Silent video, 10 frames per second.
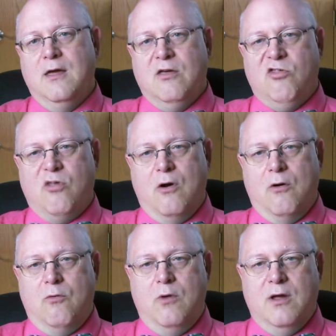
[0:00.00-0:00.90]

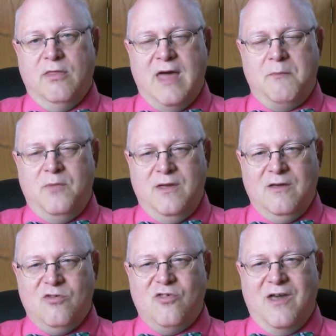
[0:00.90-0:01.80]
So that
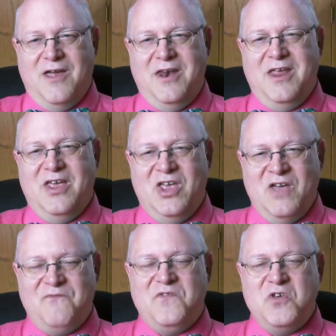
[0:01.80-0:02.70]
being said,
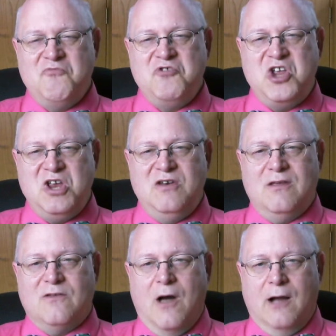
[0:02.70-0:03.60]
if you need to
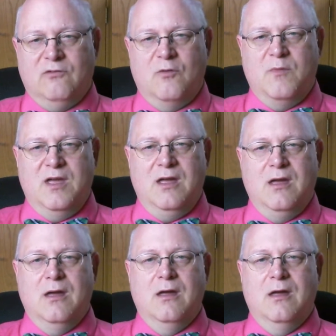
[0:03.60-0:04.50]
talk to me,
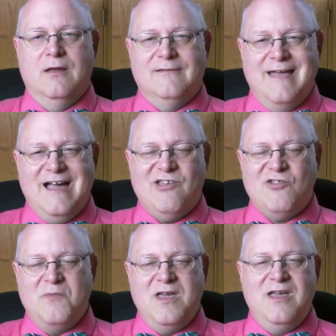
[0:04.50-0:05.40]

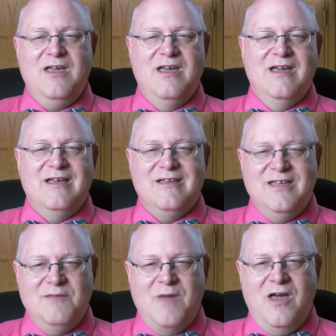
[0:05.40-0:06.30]
text me,
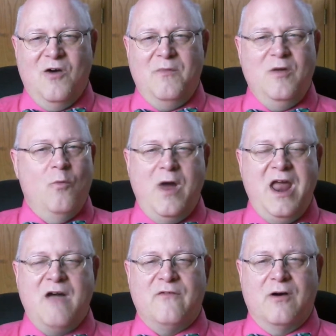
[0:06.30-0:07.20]
email me,
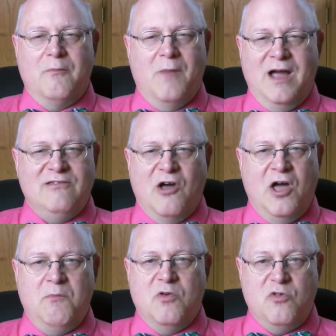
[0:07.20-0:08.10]
whatever. My
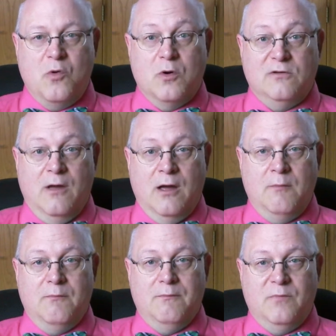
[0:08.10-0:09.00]
time is your time.